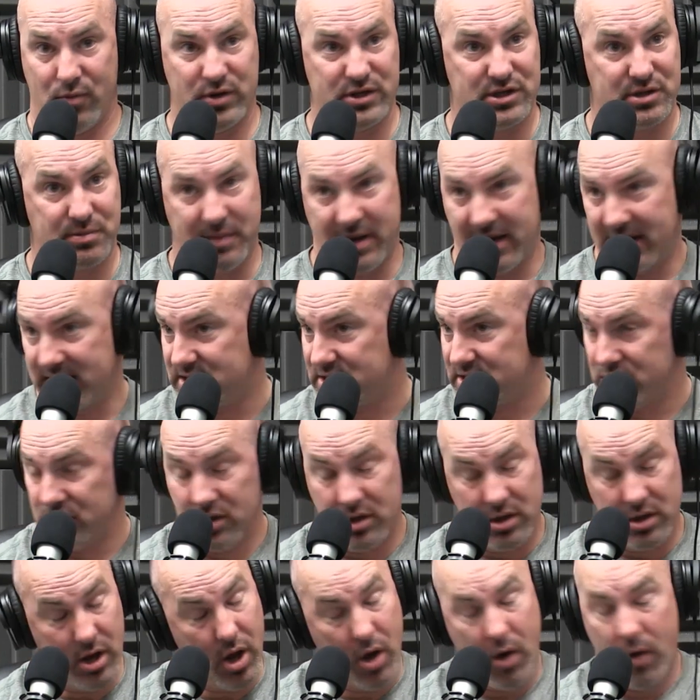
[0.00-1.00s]
Which makes
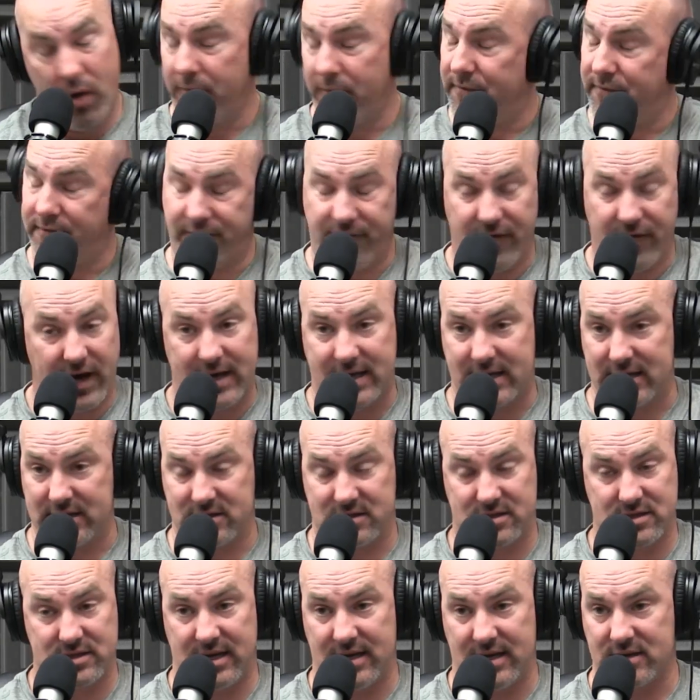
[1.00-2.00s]
no
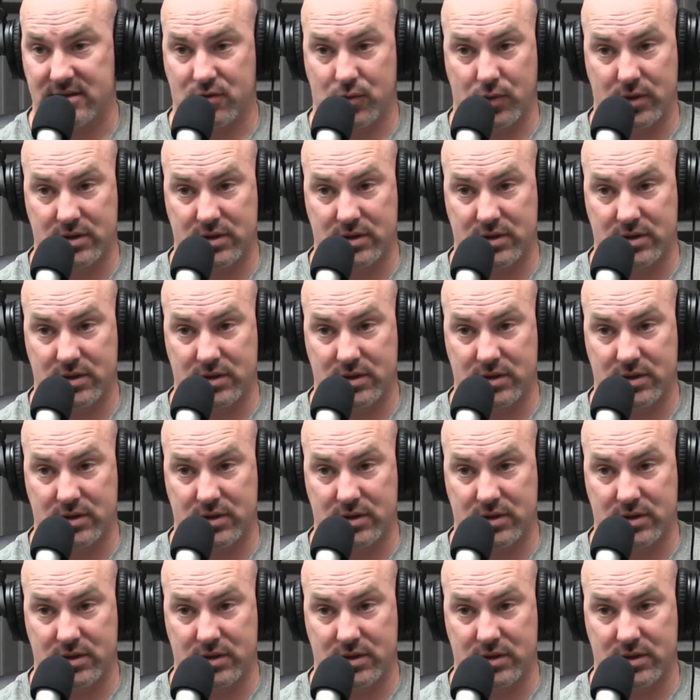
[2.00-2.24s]
fucking sense